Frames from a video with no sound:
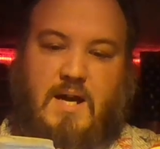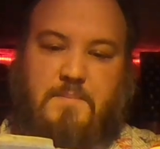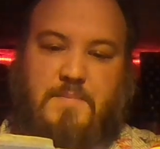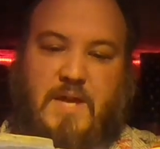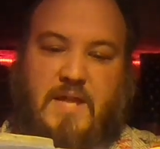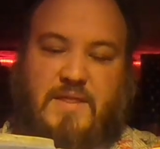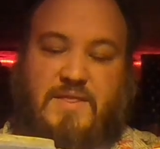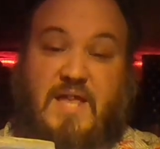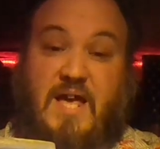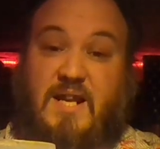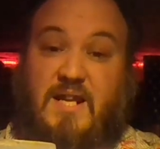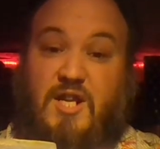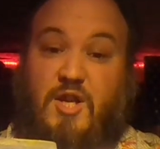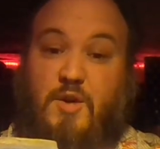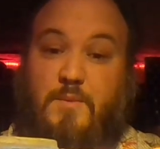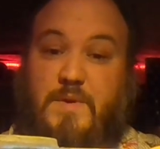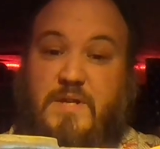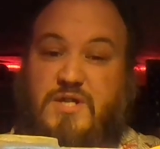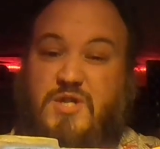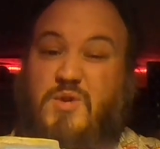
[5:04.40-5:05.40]
Got that a
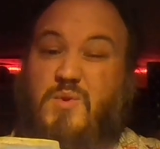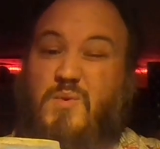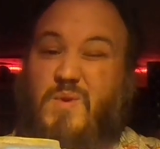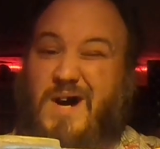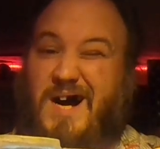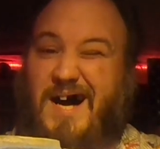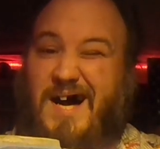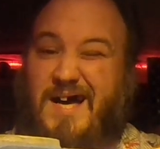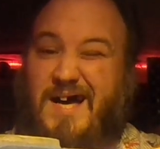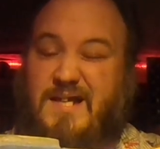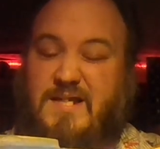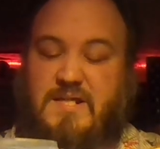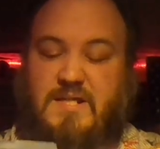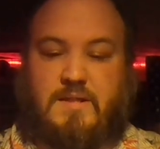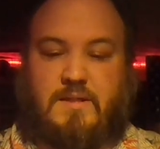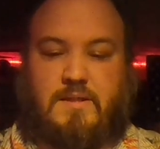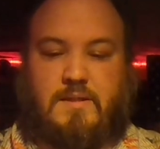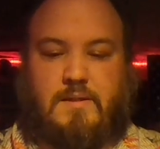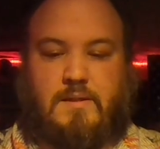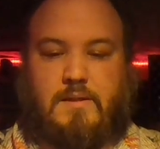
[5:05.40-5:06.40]
little bit too hot,
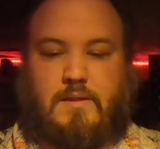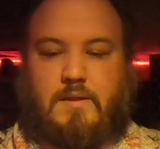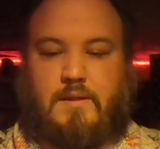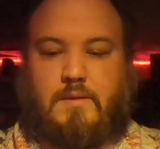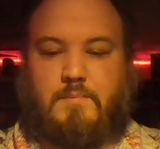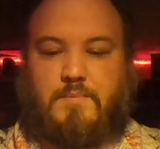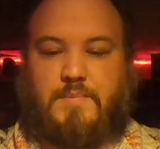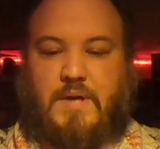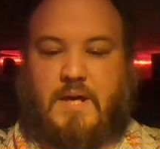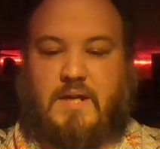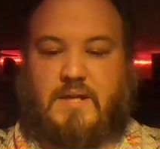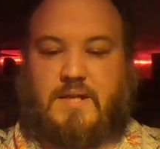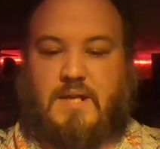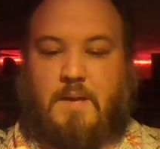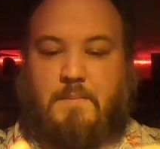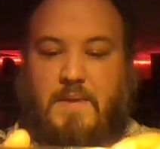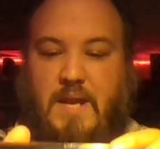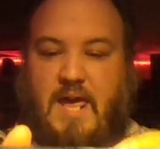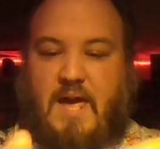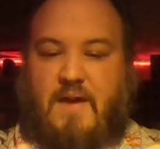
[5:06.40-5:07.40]
but
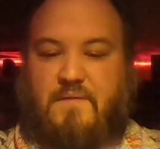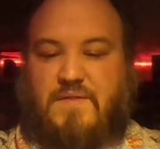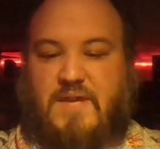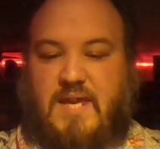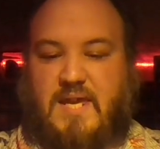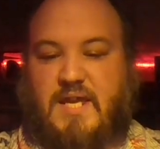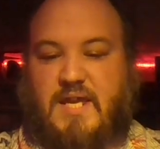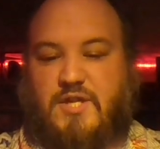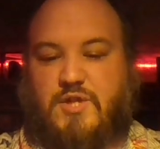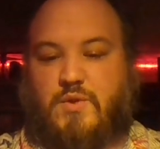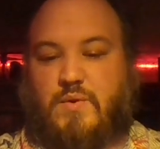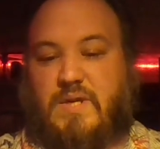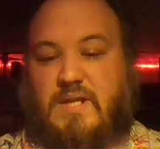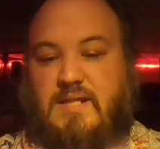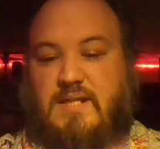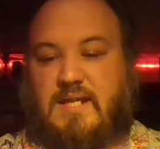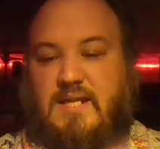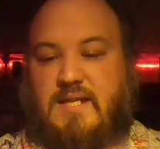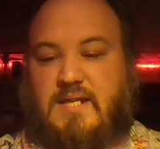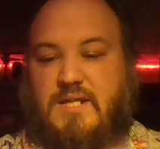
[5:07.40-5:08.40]
I'm going to have to heat
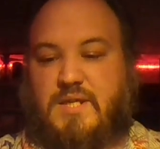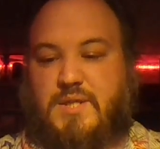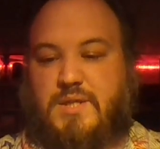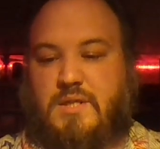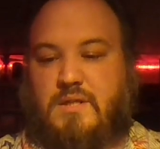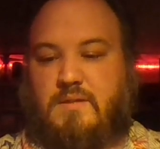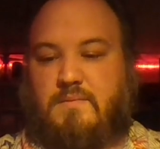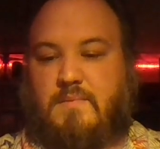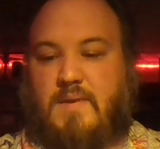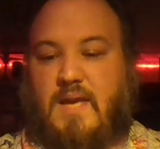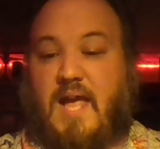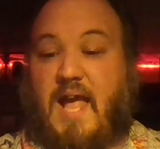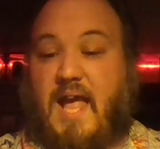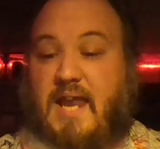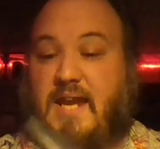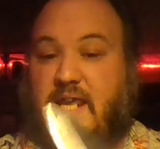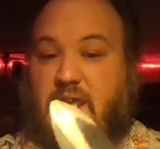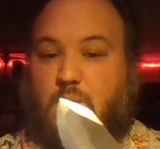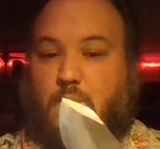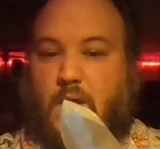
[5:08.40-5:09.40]
treat these
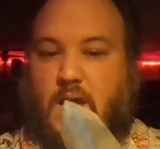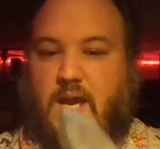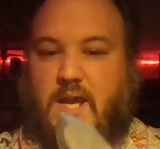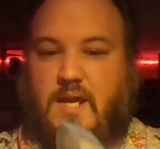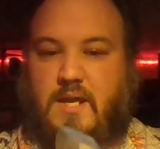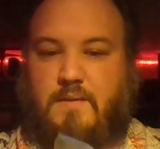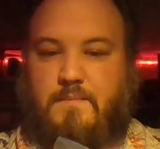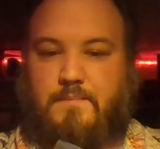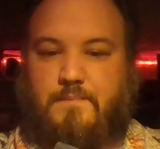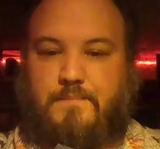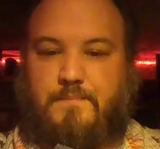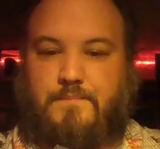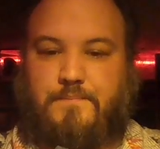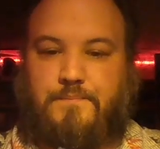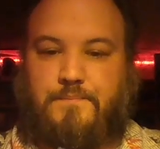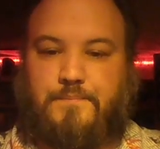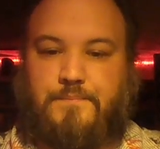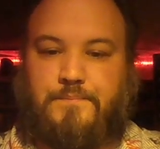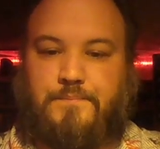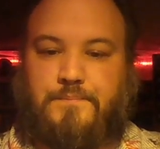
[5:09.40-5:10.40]
anyway.
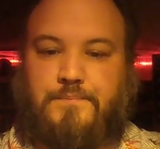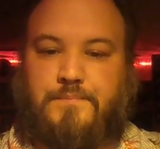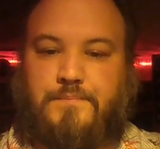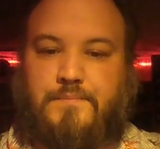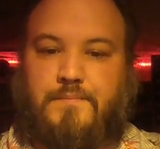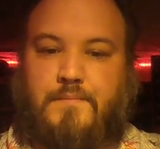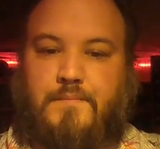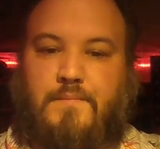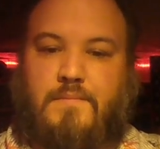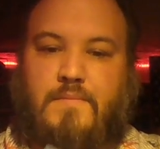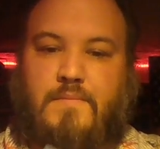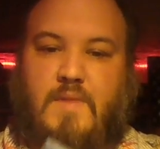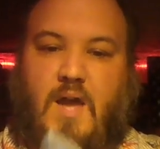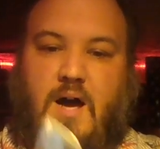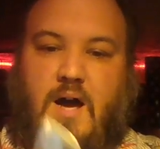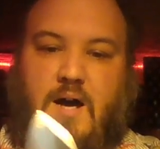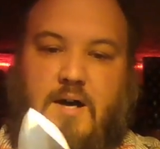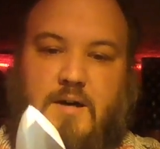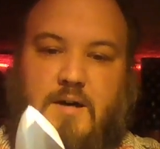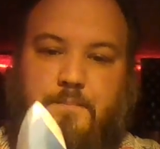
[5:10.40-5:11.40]

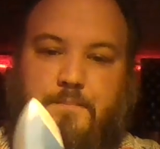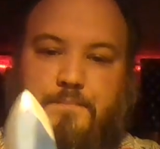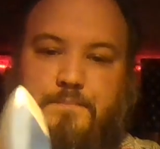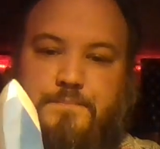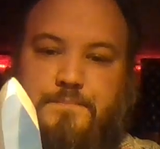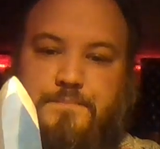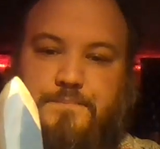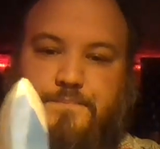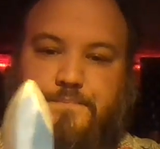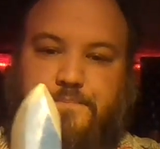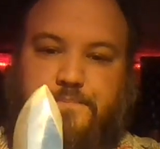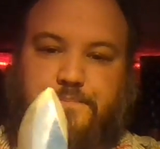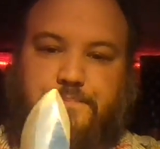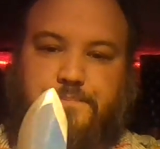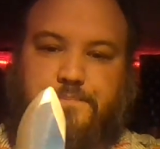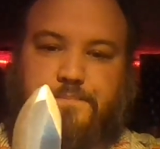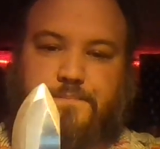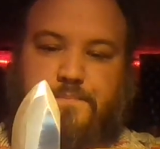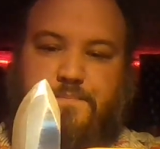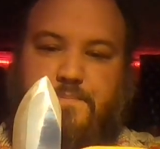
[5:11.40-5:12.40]
I
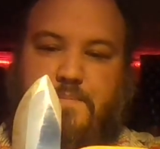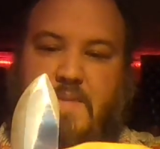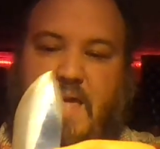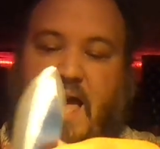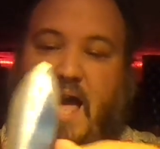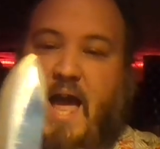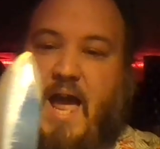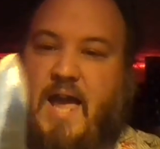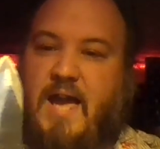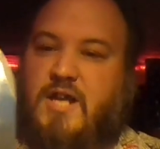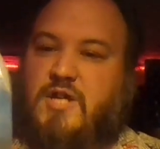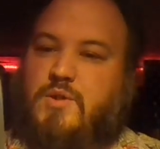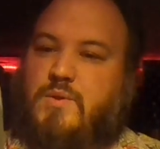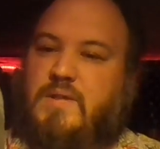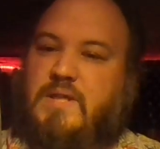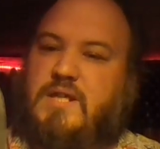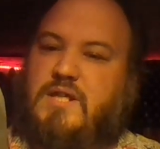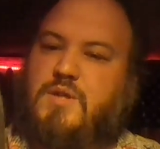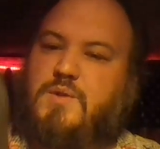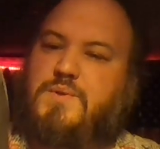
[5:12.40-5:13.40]

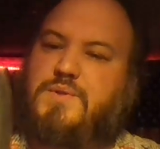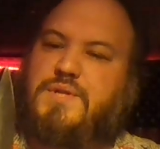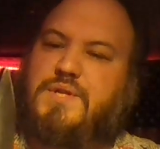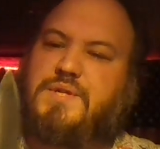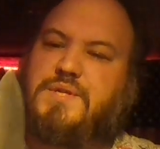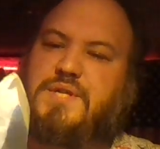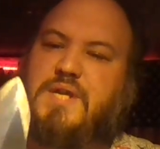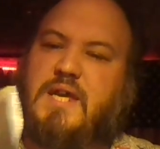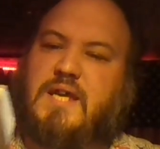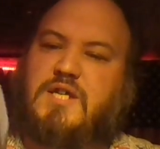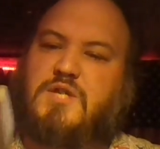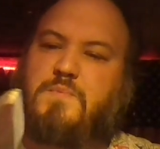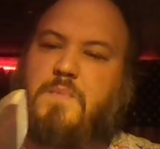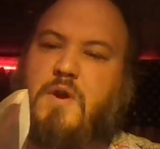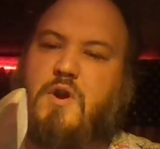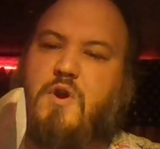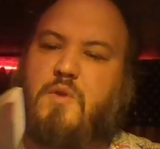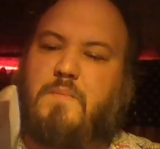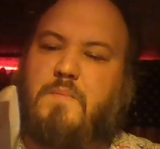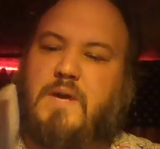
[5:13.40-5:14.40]
actually use this to
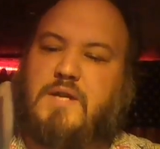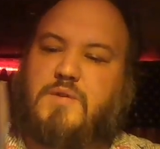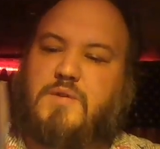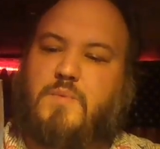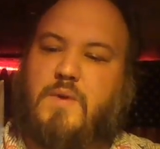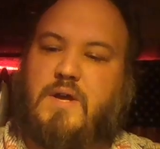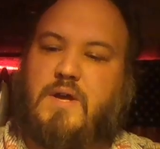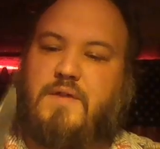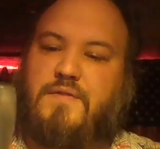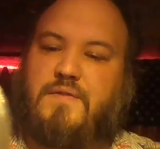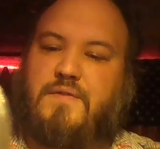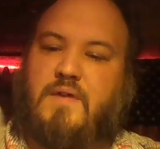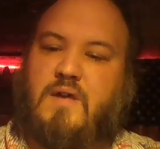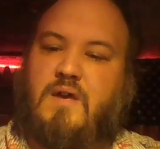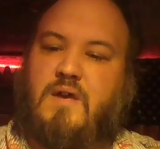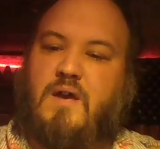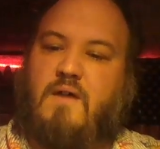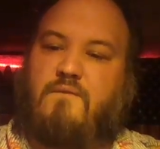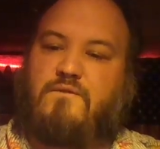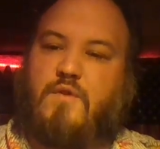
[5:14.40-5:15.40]
experiment with
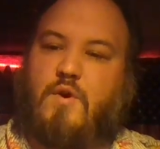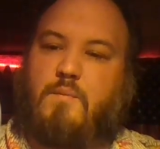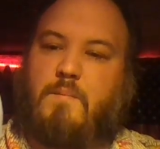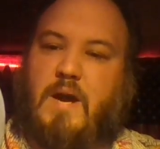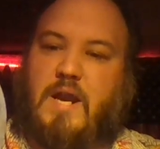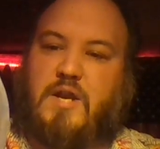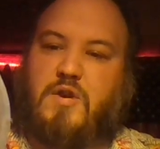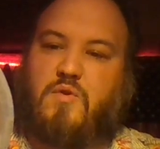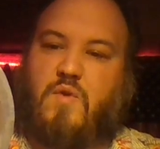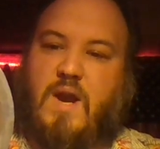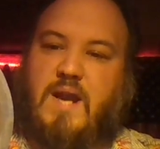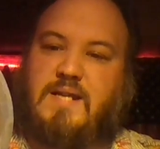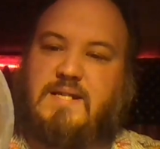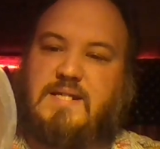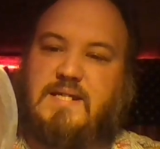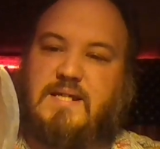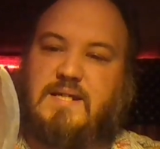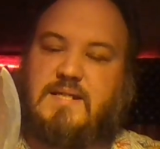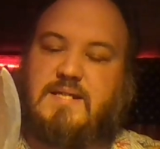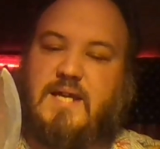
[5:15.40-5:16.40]
for my
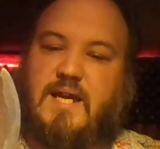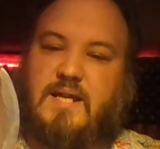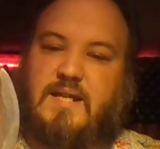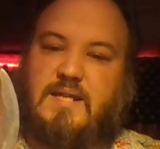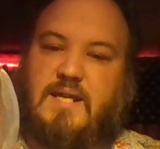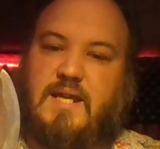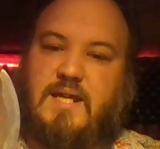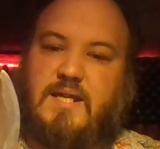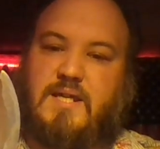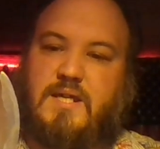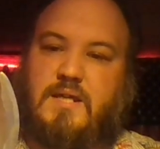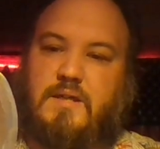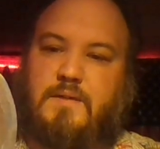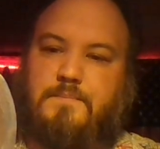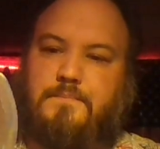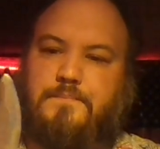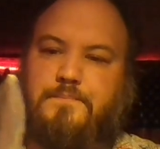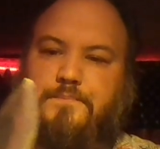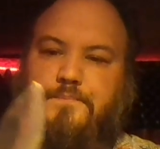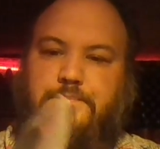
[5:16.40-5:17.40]
grinding technique,
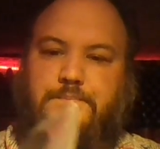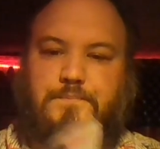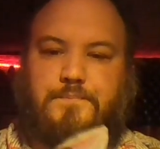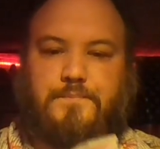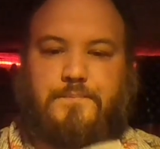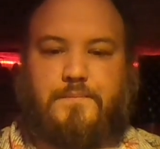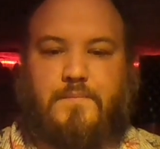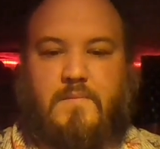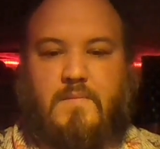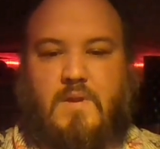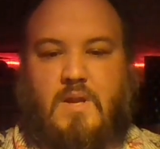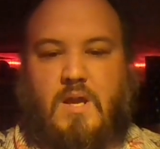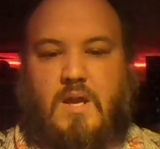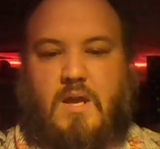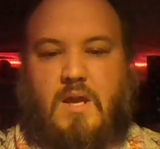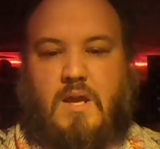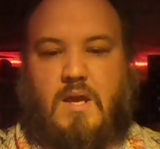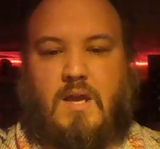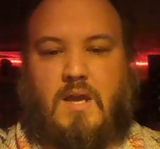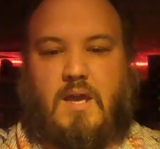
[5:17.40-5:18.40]

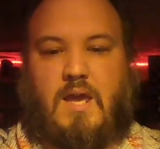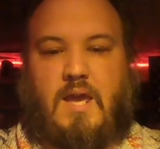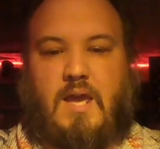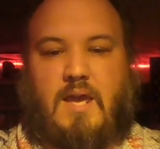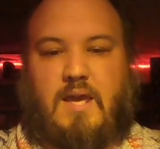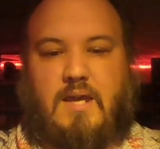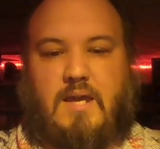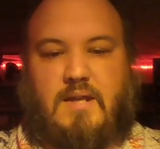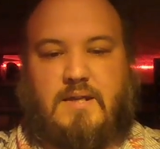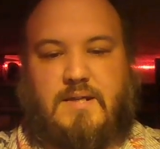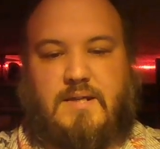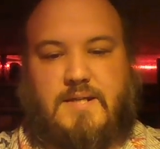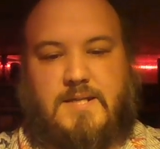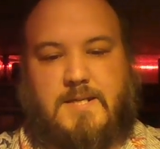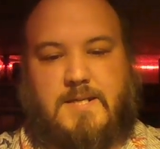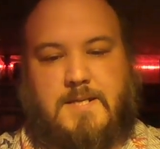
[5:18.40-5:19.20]
and